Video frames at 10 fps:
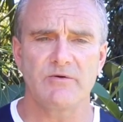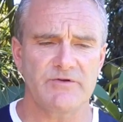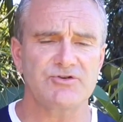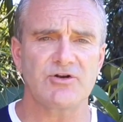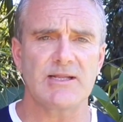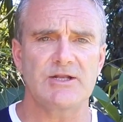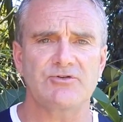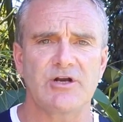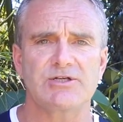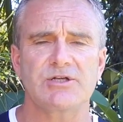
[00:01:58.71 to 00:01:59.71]
With Australian-led
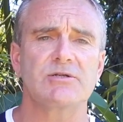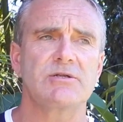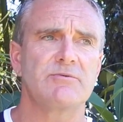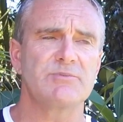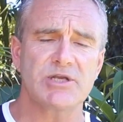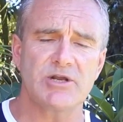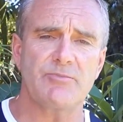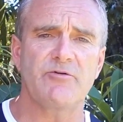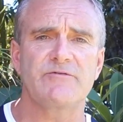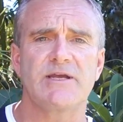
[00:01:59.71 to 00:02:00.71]
treks, your
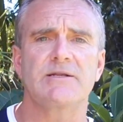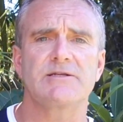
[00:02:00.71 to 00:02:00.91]
mosquito-proof tent